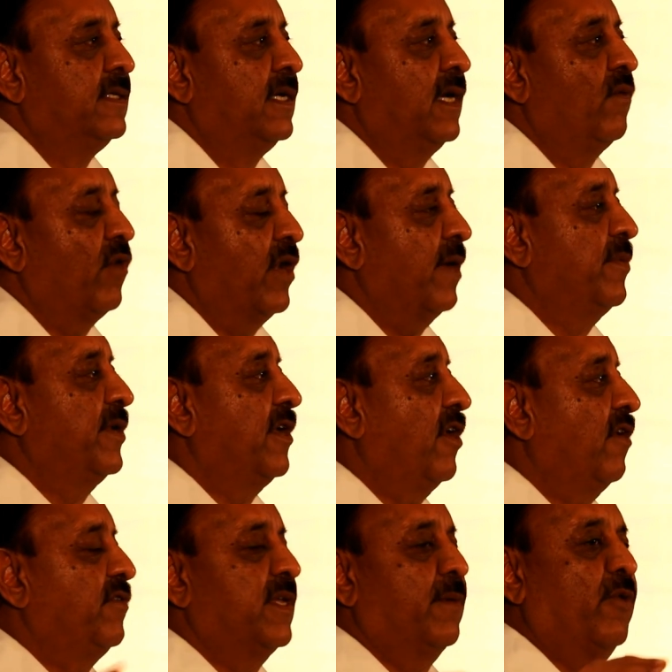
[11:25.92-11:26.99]
What happened
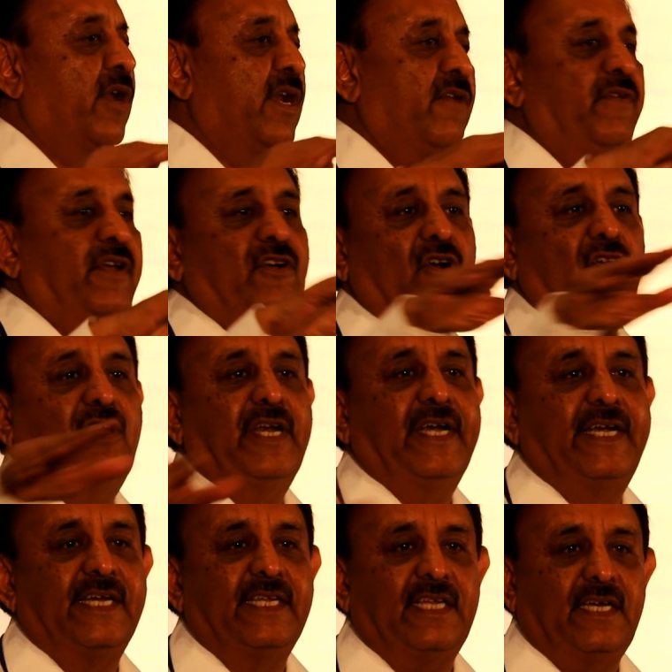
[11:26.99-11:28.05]
along with the boiler, we
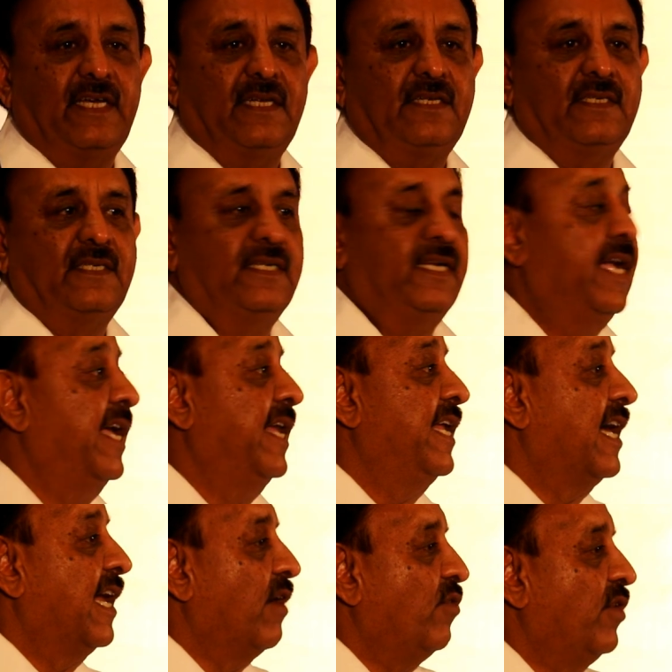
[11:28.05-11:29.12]
concreted the
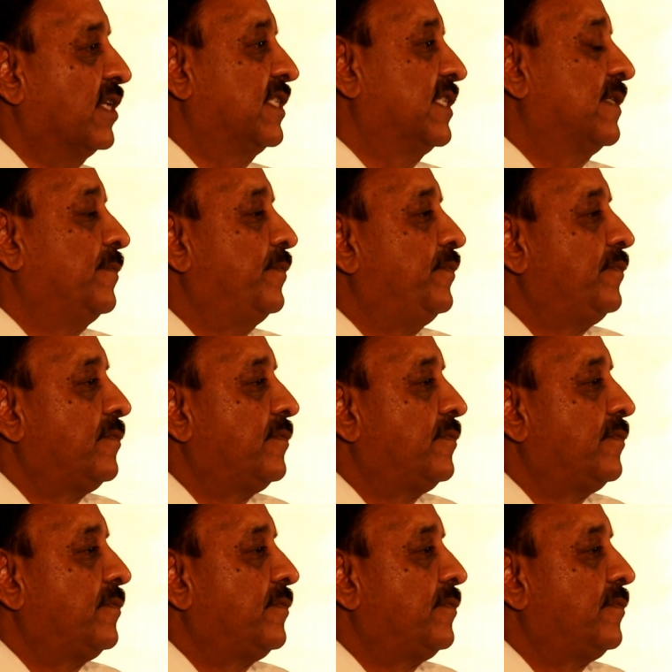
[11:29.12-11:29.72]
area around us.